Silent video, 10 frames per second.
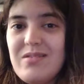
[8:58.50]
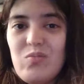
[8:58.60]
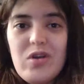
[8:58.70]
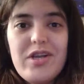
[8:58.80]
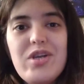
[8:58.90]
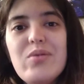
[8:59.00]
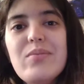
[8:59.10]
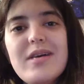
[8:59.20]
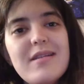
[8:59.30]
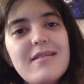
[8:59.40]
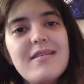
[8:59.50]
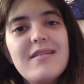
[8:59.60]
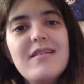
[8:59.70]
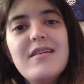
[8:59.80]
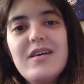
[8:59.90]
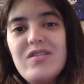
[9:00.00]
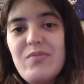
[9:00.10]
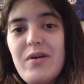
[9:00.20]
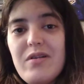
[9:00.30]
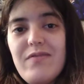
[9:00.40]
We're human. It's
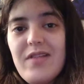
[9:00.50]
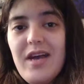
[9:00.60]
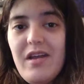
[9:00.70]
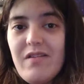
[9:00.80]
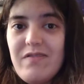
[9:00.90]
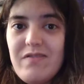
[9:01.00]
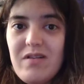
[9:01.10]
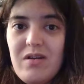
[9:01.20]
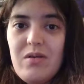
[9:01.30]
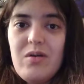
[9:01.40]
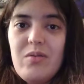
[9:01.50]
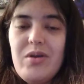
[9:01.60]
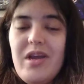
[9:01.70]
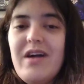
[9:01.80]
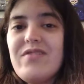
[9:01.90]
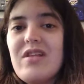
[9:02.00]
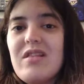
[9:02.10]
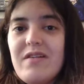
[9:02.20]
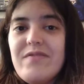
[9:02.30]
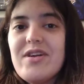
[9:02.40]
part of life. But you have to
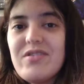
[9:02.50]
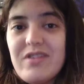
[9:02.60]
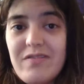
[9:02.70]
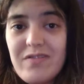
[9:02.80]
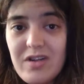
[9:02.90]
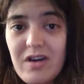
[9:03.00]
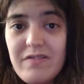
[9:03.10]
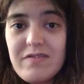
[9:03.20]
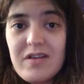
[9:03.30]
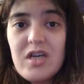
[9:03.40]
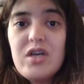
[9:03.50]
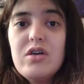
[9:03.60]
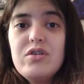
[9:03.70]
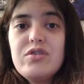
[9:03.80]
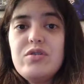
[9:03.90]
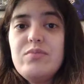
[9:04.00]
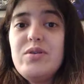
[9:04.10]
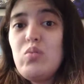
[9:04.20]
love yourself enough to be